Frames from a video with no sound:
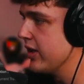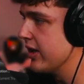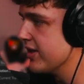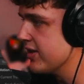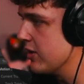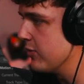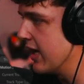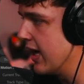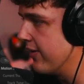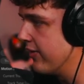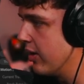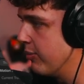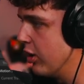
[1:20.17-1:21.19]
You can see we
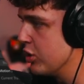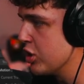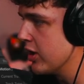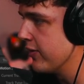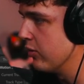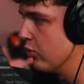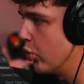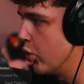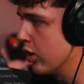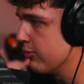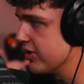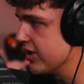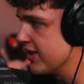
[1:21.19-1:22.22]
have a bunch of different
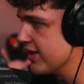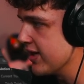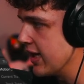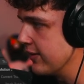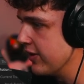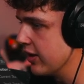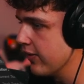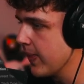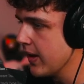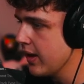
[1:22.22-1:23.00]
warps inside of here,